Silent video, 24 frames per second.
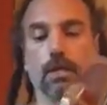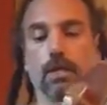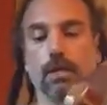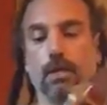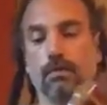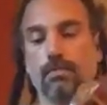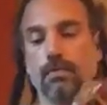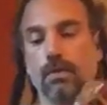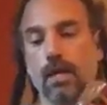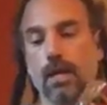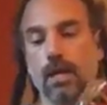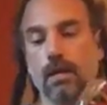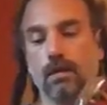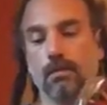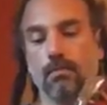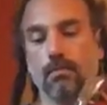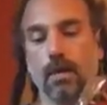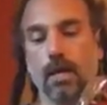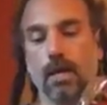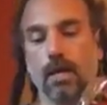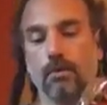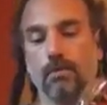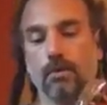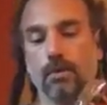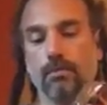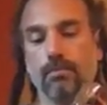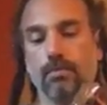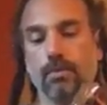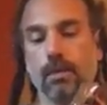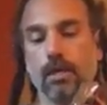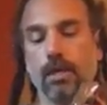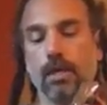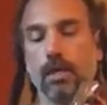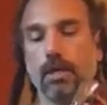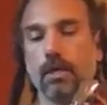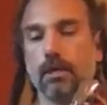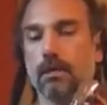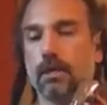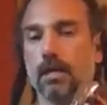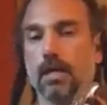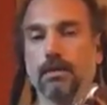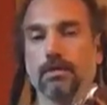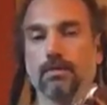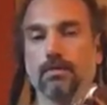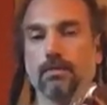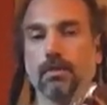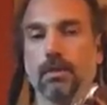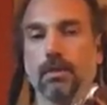Keep that in mind when playing.
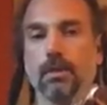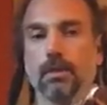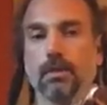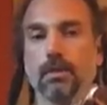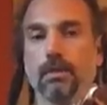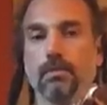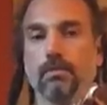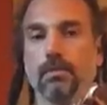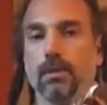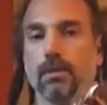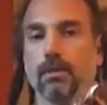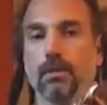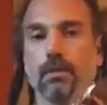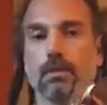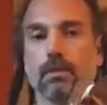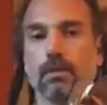That's really going to be the